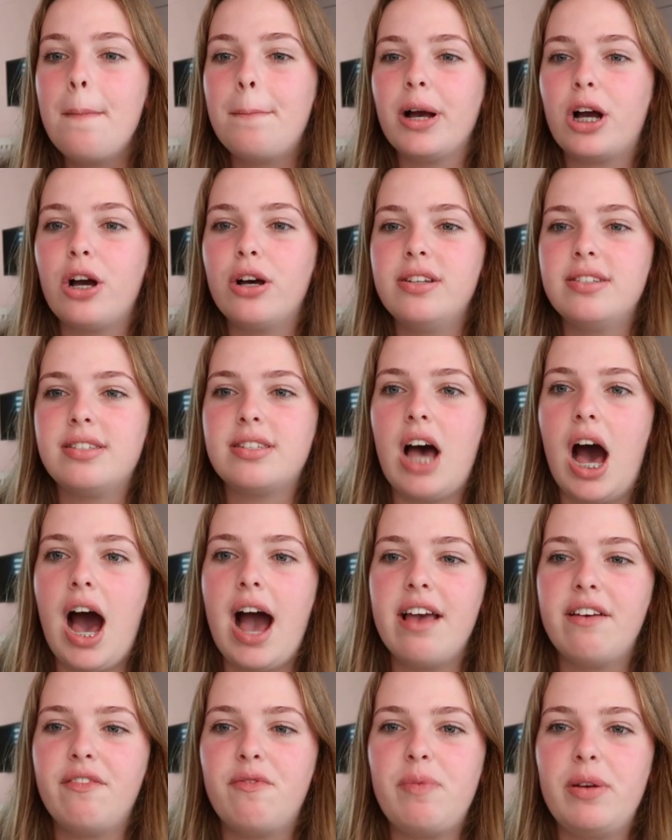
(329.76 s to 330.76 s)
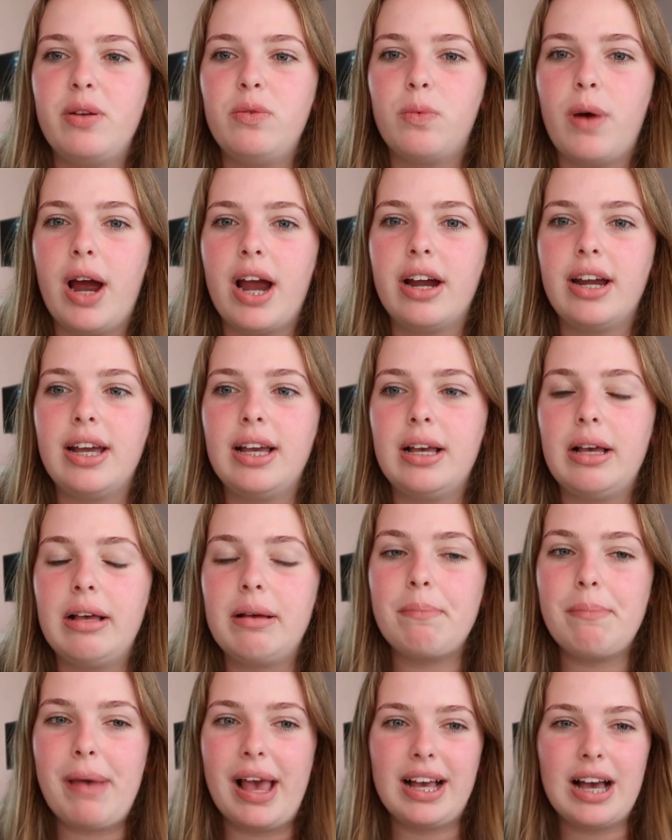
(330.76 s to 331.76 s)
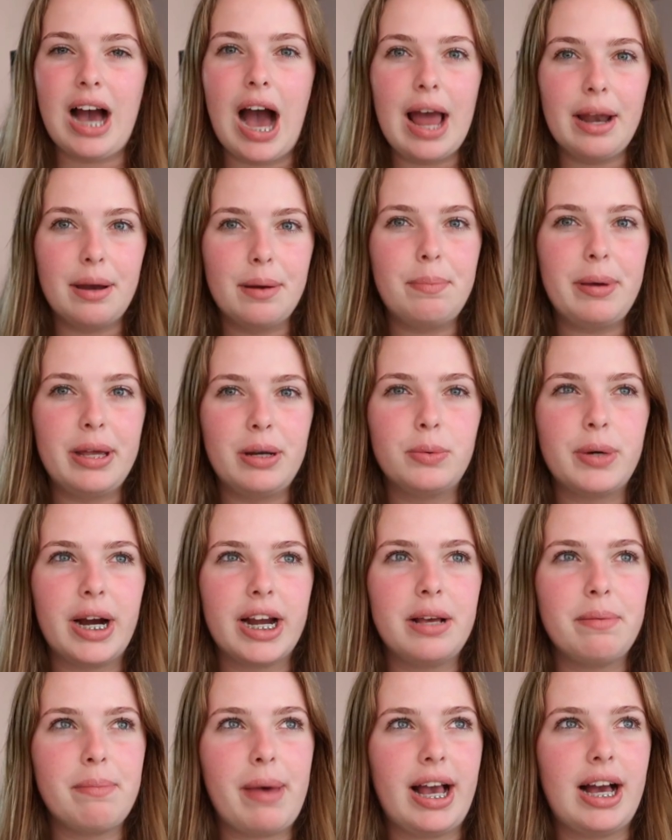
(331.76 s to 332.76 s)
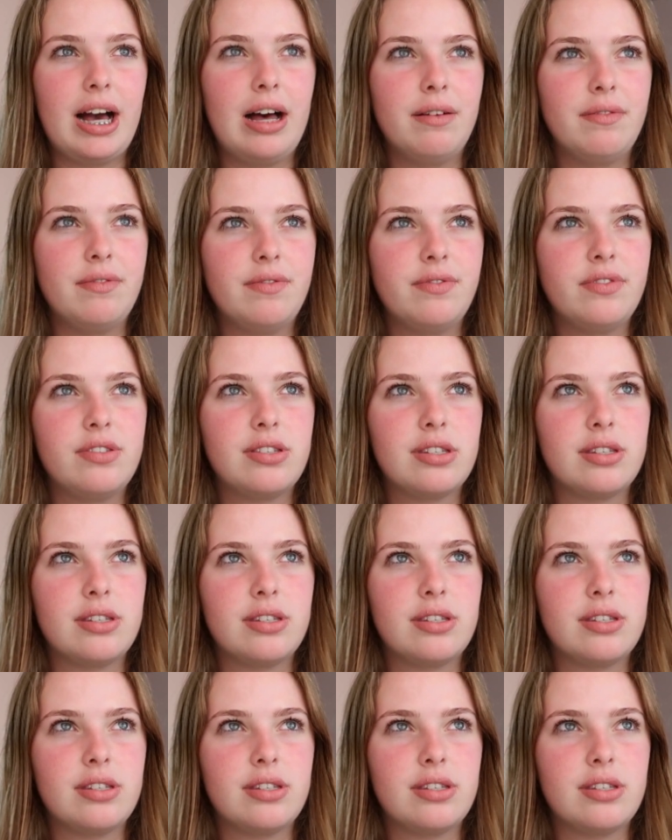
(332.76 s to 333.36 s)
because I'd been wearing makeup